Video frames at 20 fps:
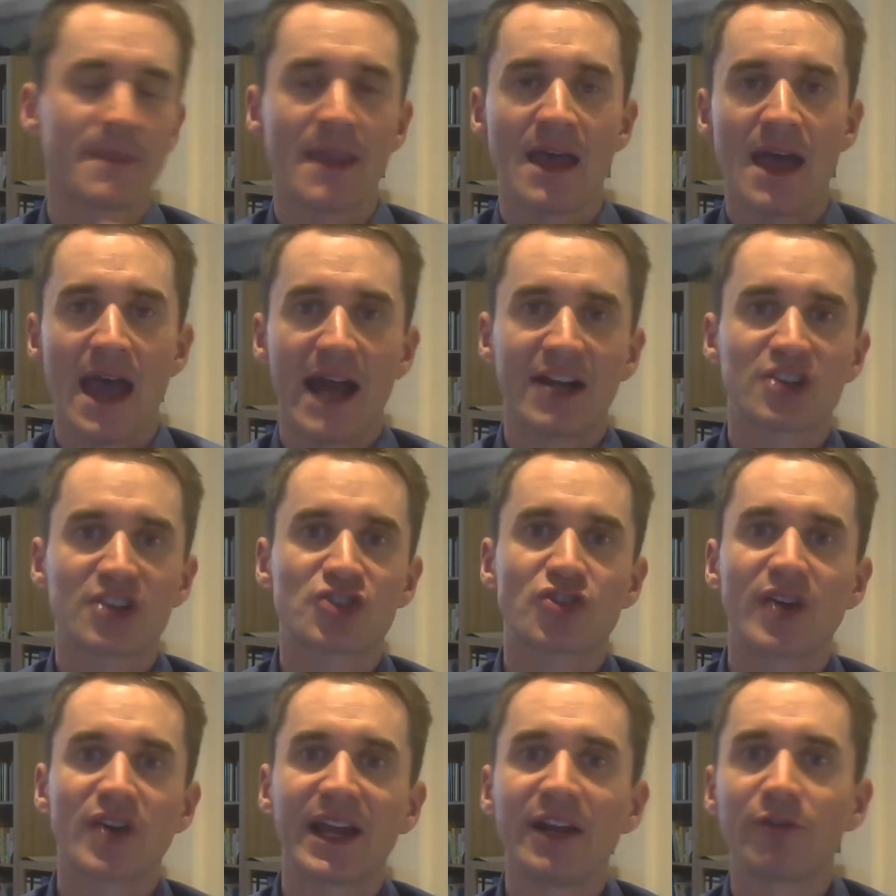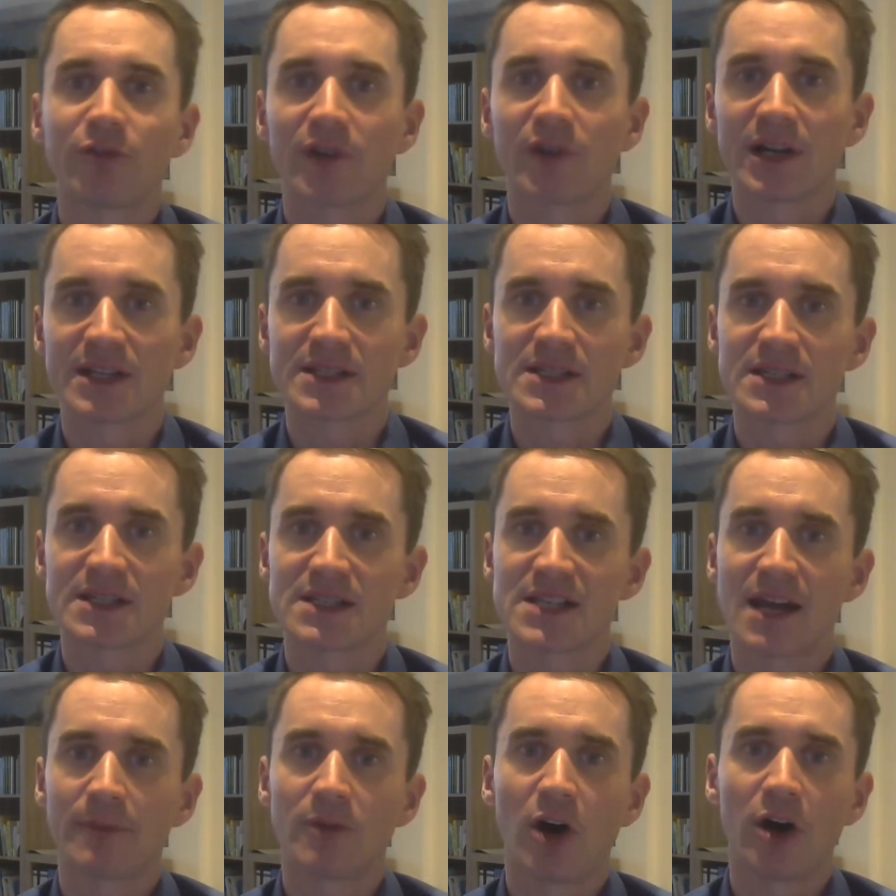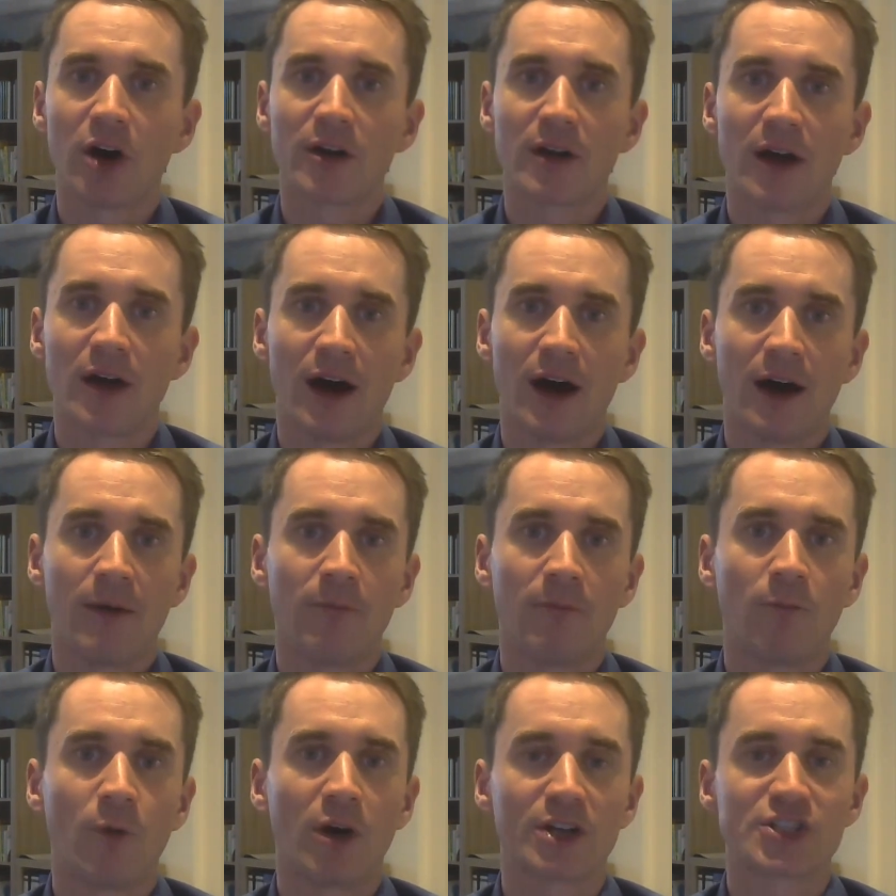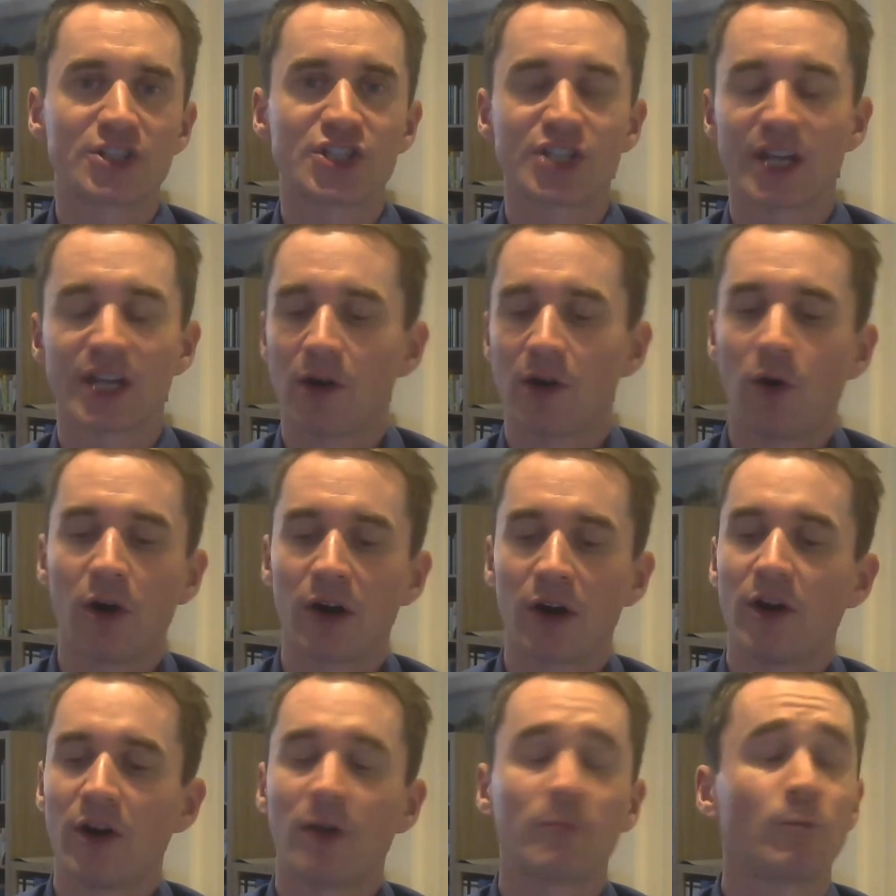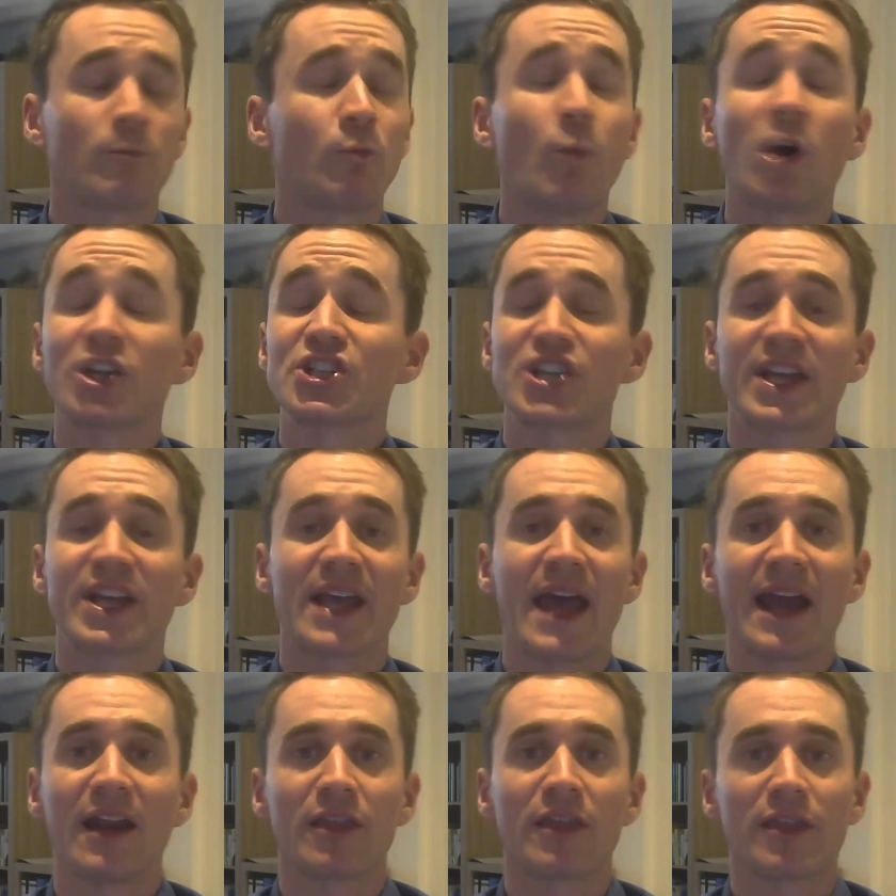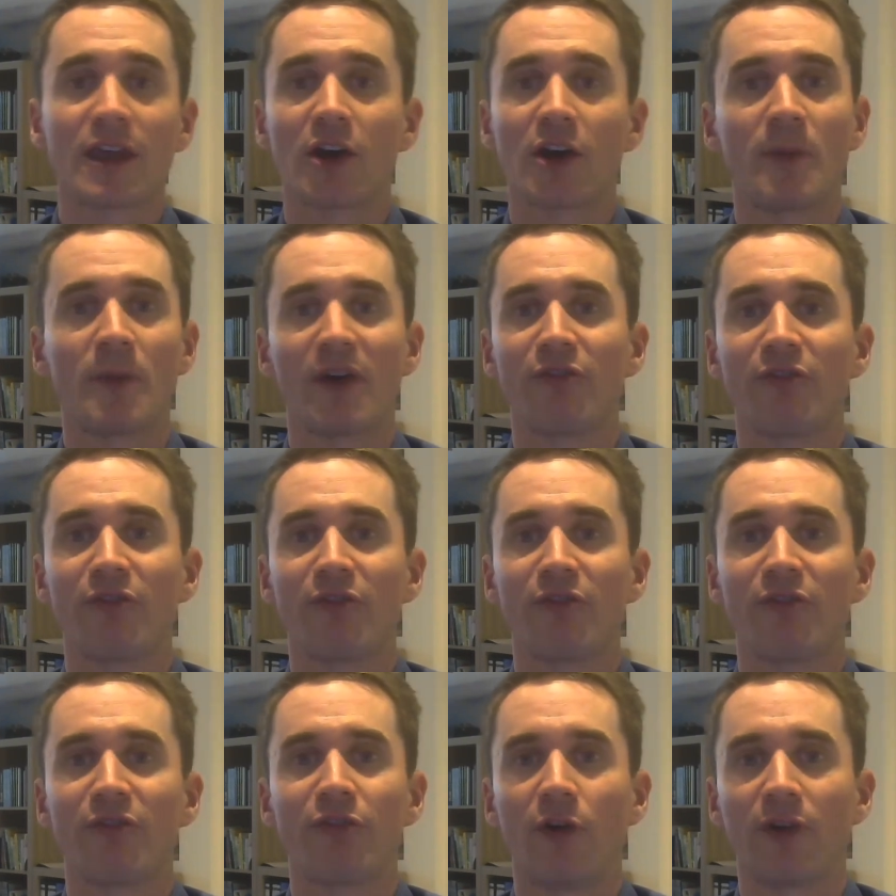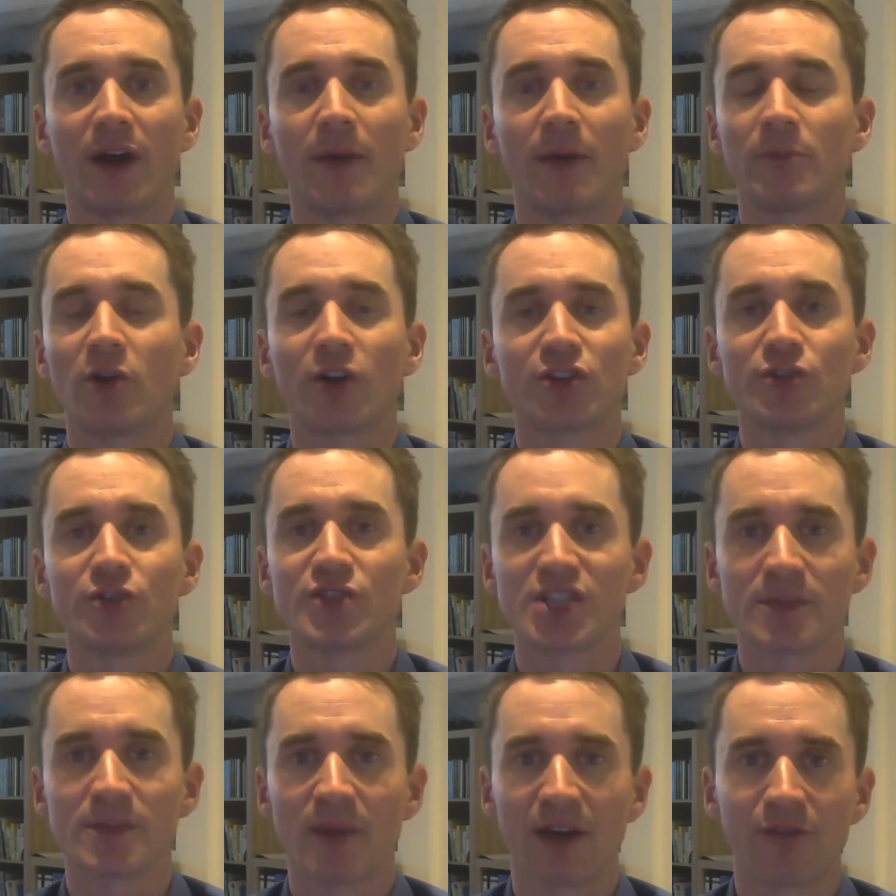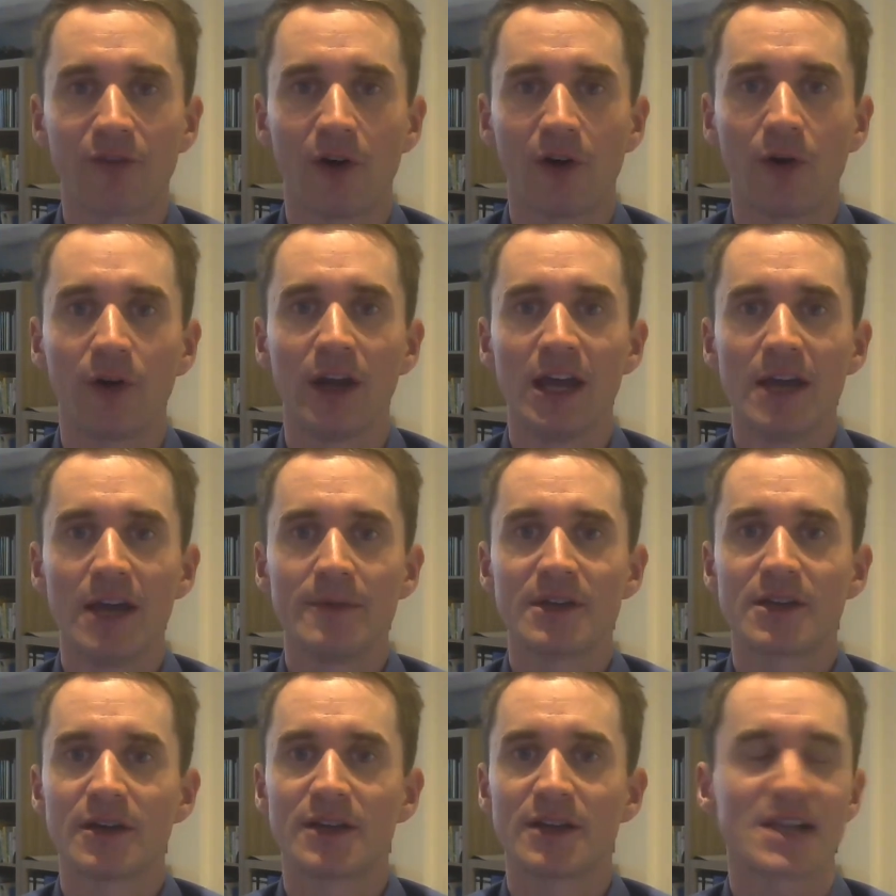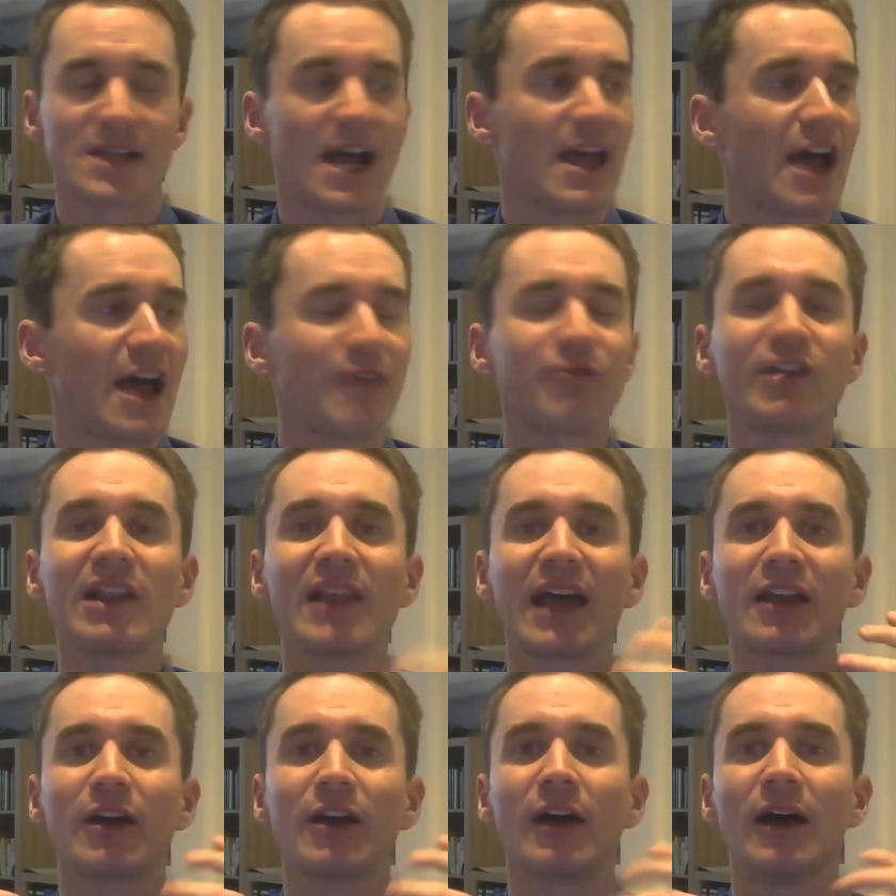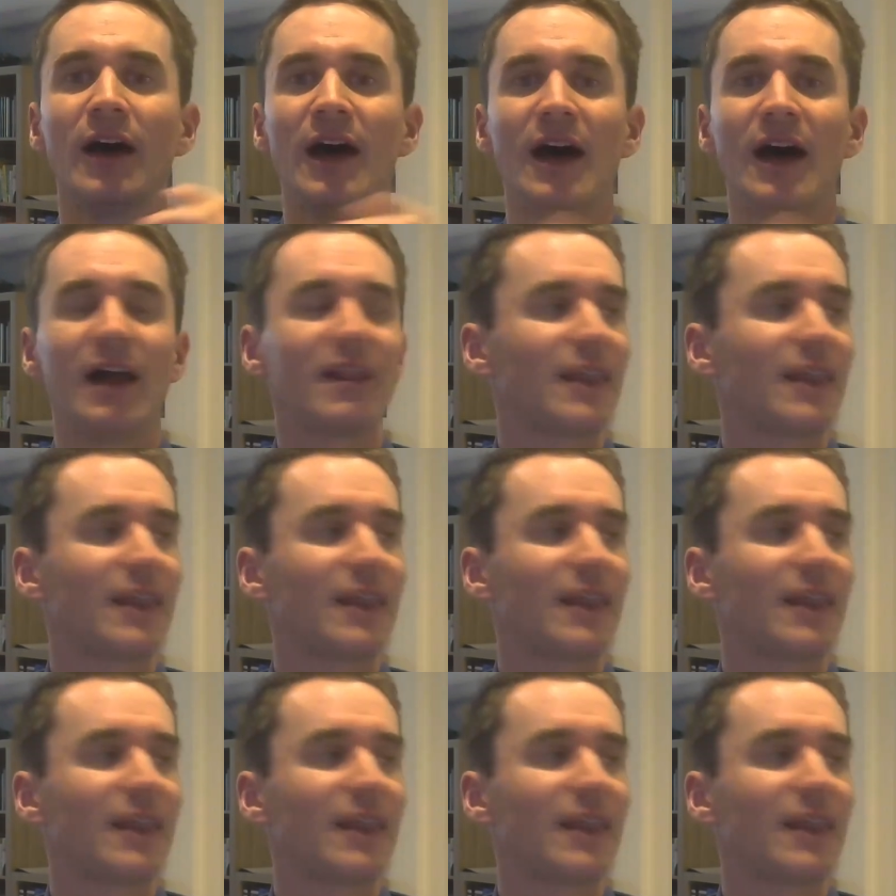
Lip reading: a train, for instance, I'm not watching anything on my phone. Yeah. I'm not using my phone because I feel like a